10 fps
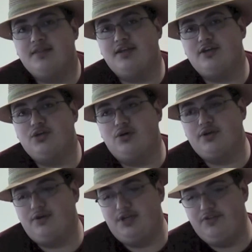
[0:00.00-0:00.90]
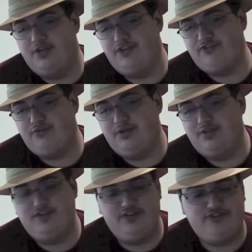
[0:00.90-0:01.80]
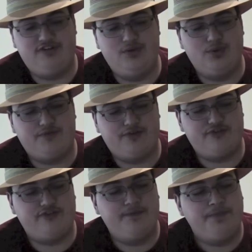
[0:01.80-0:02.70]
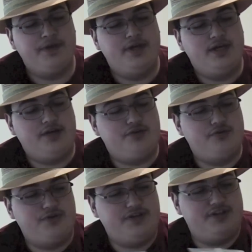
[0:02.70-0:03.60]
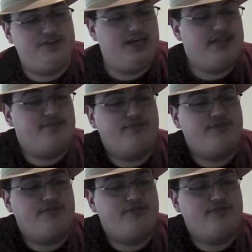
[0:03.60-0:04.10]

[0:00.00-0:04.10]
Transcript: that had gone on in the history of the DC Universe, including the death